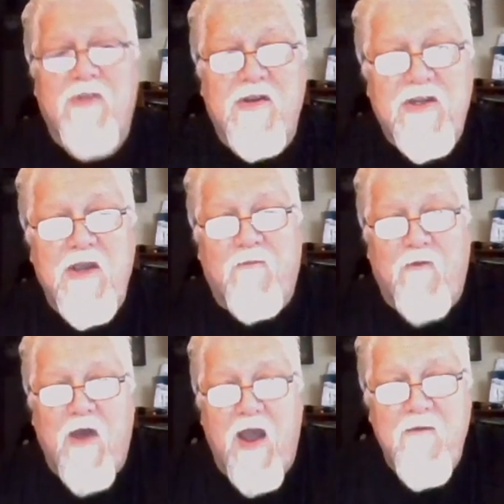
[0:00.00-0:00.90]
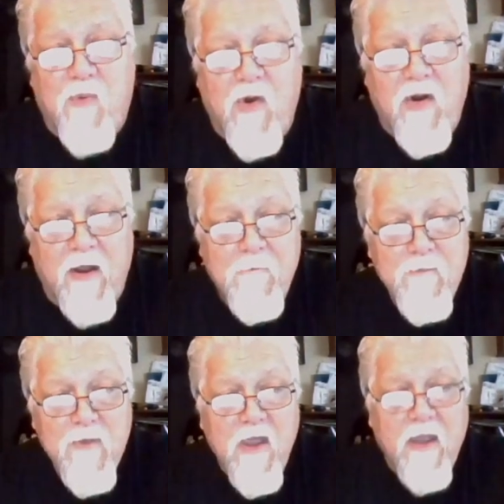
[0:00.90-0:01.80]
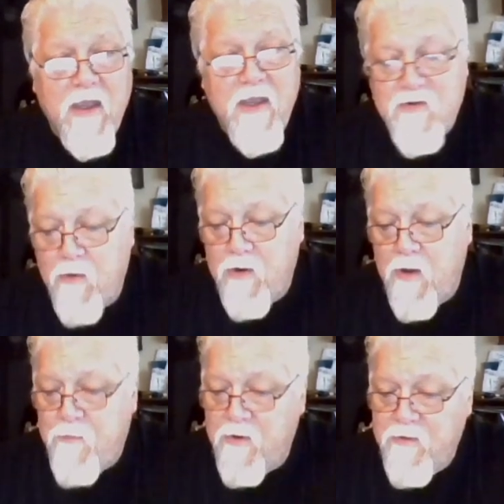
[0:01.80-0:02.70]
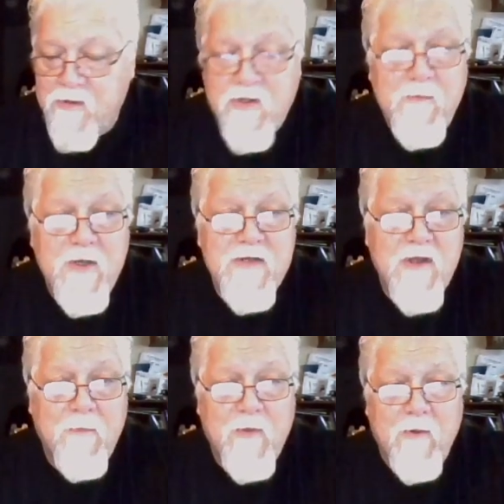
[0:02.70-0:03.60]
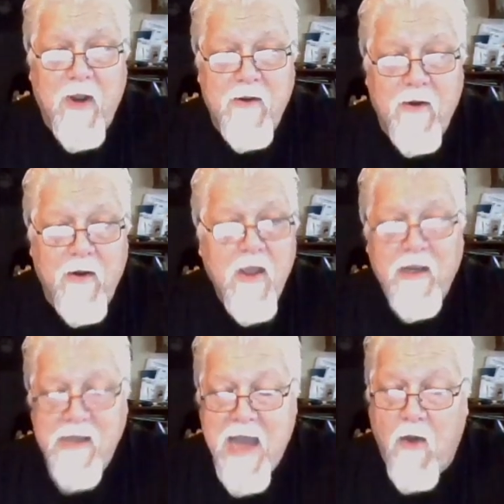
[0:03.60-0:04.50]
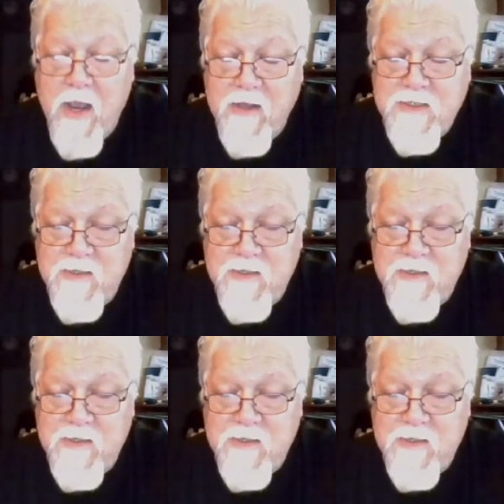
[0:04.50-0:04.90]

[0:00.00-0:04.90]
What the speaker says: with the D5 pawn. He's going up there. This could be something right here. Now, has